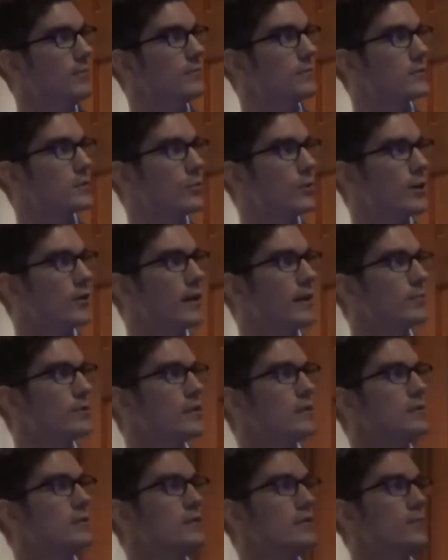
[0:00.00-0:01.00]
So we were able
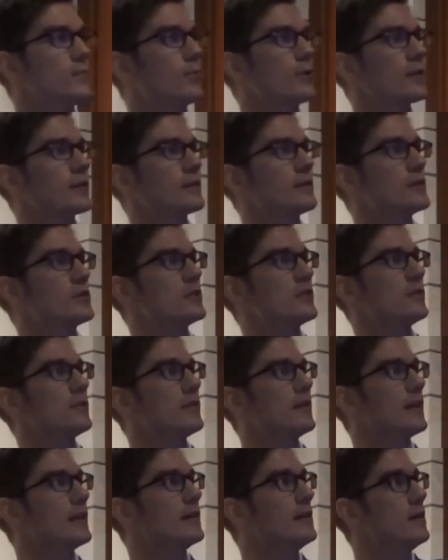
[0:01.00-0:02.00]
to do some work to show
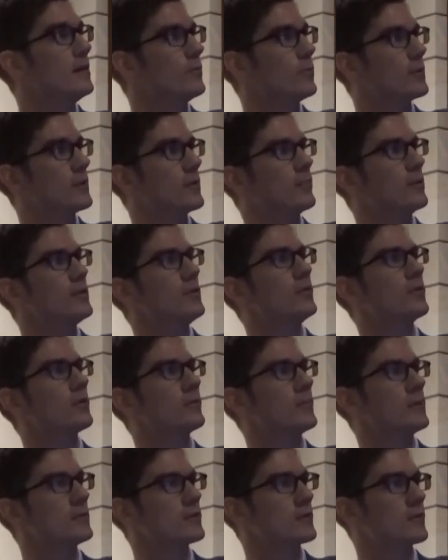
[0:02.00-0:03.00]
that when the blue
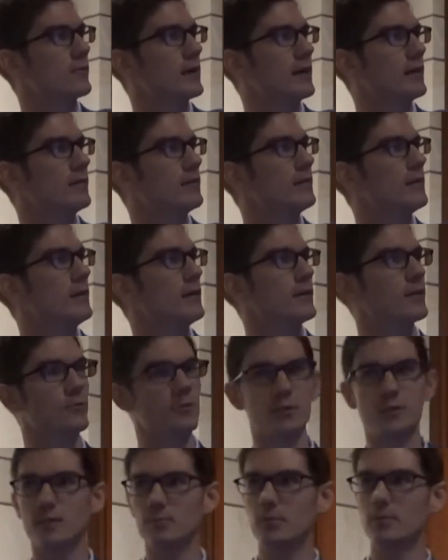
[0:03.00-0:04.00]
hormone's around, the
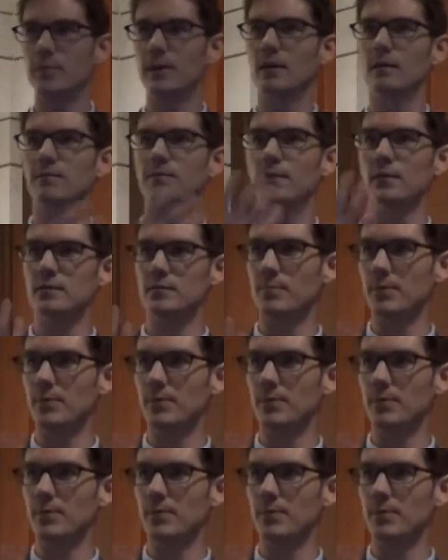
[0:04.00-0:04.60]
receptor pair falls